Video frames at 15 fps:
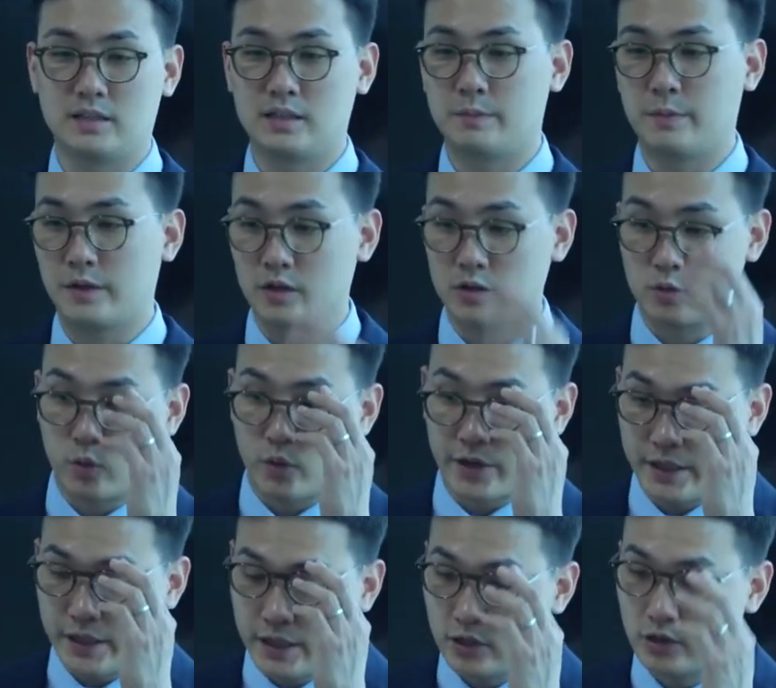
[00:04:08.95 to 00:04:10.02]
It's because we
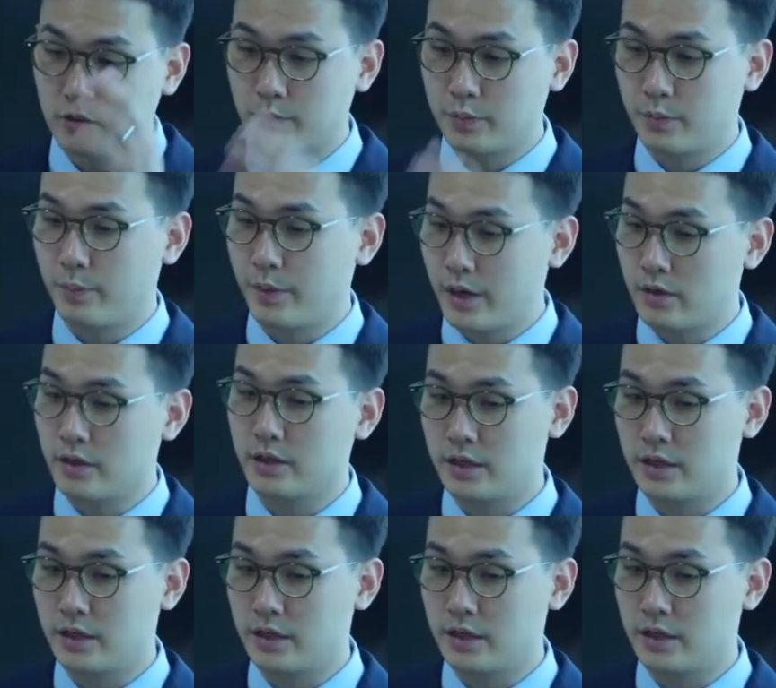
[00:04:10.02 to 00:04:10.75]
need to prepare